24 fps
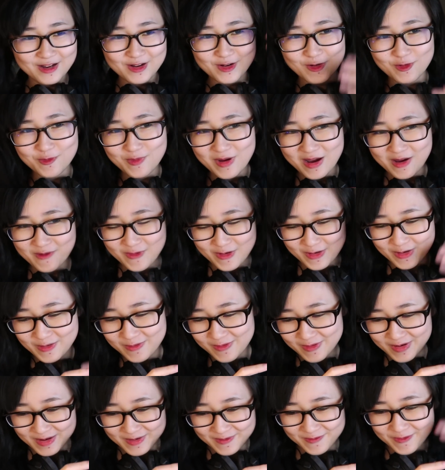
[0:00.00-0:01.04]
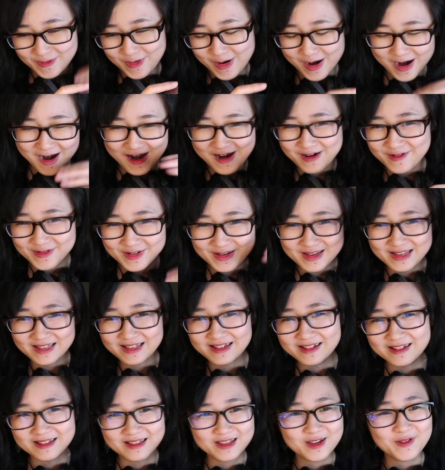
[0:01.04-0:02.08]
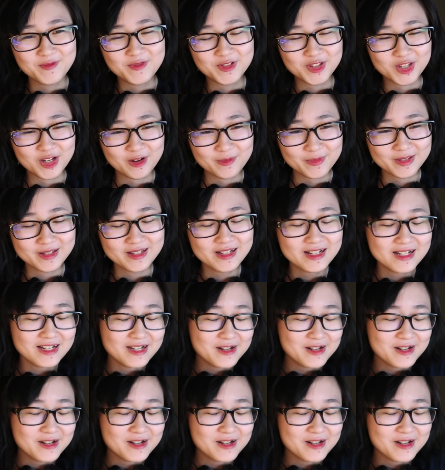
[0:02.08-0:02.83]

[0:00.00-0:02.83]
go back very early of the chapter.